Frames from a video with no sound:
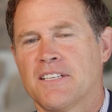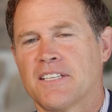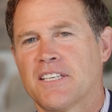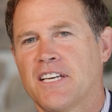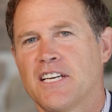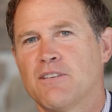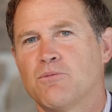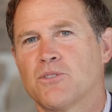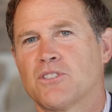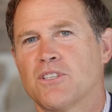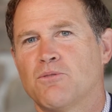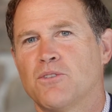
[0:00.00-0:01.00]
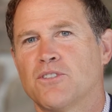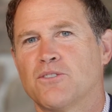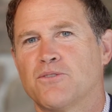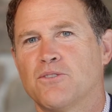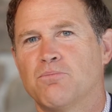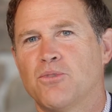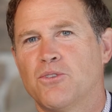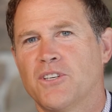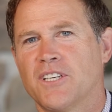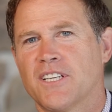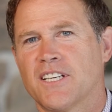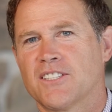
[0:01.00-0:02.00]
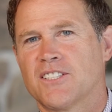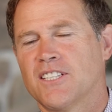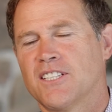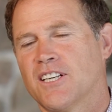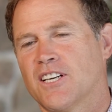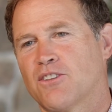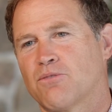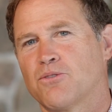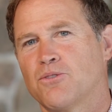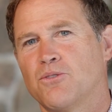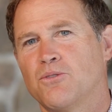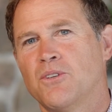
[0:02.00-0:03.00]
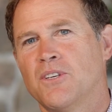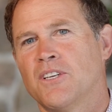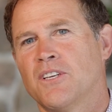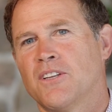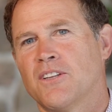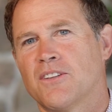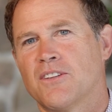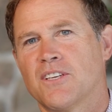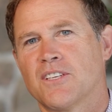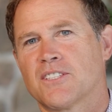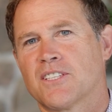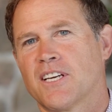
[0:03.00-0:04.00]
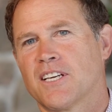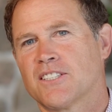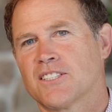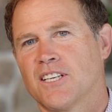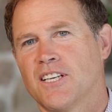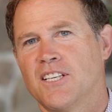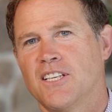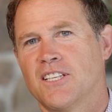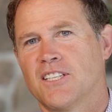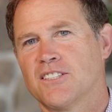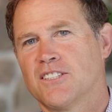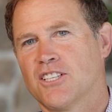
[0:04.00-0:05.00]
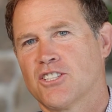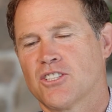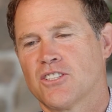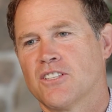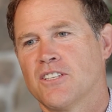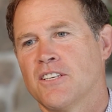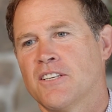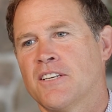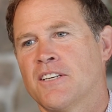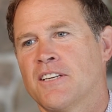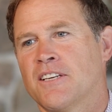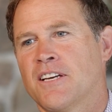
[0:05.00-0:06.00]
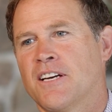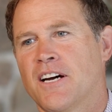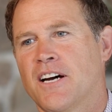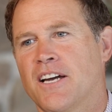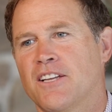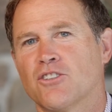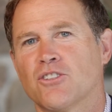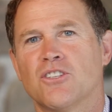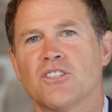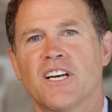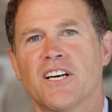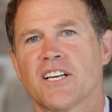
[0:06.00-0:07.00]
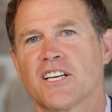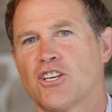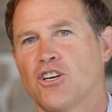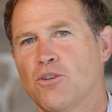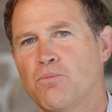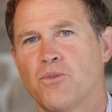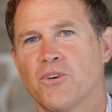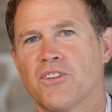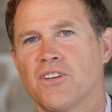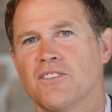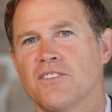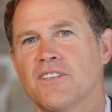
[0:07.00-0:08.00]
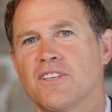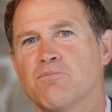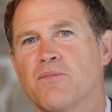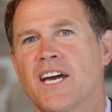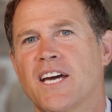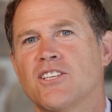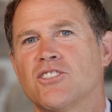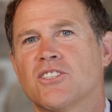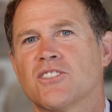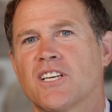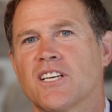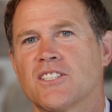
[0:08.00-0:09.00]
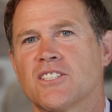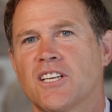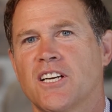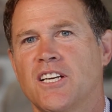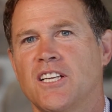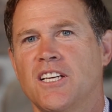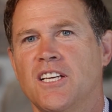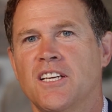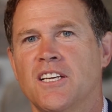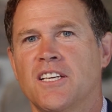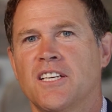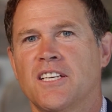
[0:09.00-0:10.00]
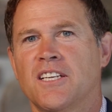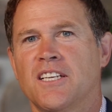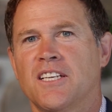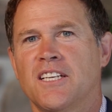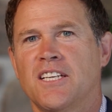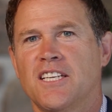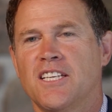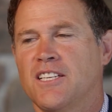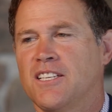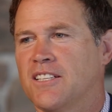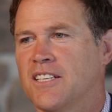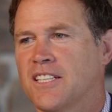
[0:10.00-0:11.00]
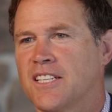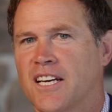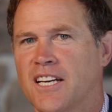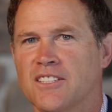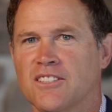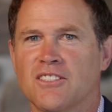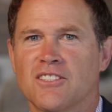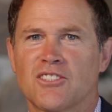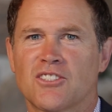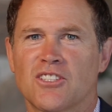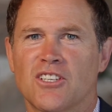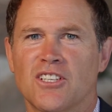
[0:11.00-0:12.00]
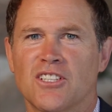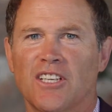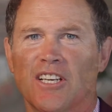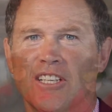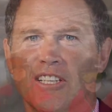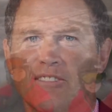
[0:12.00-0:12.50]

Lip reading: Cam was a wonderful boy, and as he got through this anxiety condition and learned how to cope with it and manage his anxiety, he again started getting